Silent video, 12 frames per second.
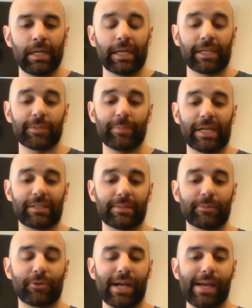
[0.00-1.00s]
Expect
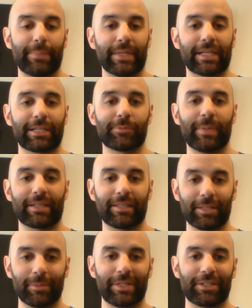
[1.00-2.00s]
some cramping, expect a
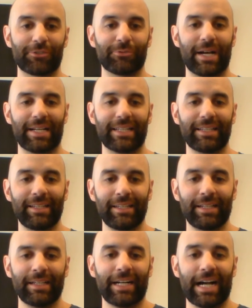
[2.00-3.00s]
little bit of sweating,
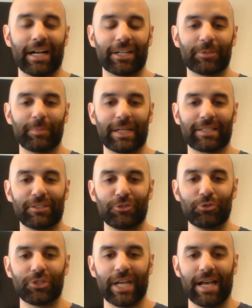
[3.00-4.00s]
expect a
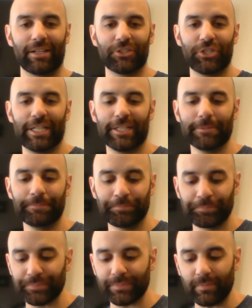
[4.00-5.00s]
new challenge here.
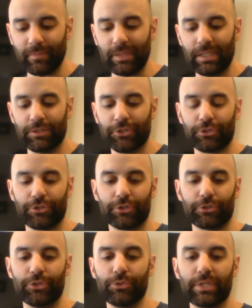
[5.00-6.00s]

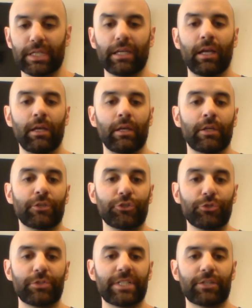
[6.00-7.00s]
You're using
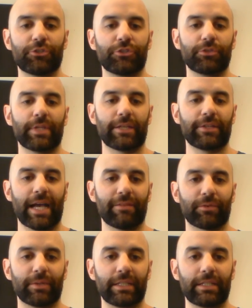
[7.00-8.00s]
new tissue that you
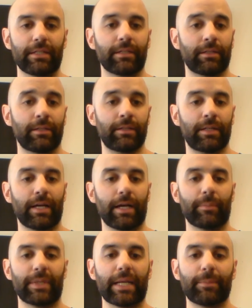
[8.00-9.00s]
haven't really
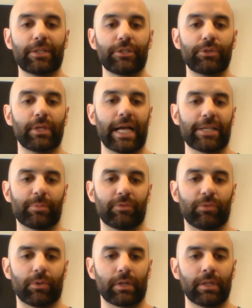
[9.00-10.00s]
been able to utilize
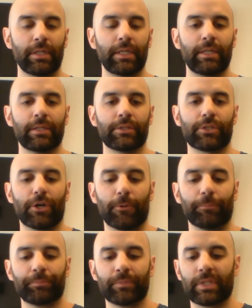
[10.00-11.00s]
before.
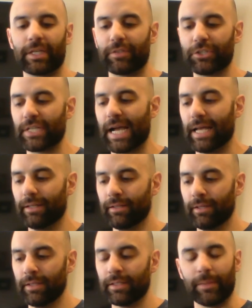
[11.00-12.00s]
So give it a shot.
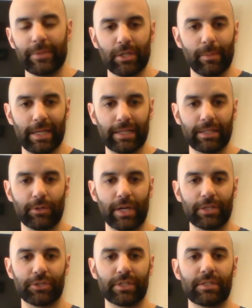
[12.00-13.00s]
Let me know about any
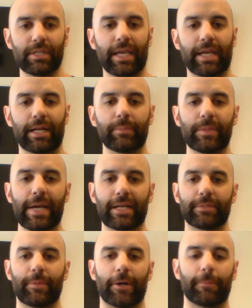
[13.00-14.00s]
questions, and I'll be
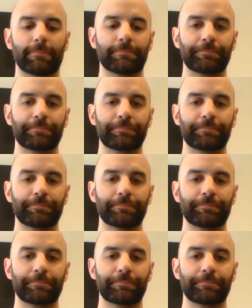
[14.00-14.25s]
back tomorrow.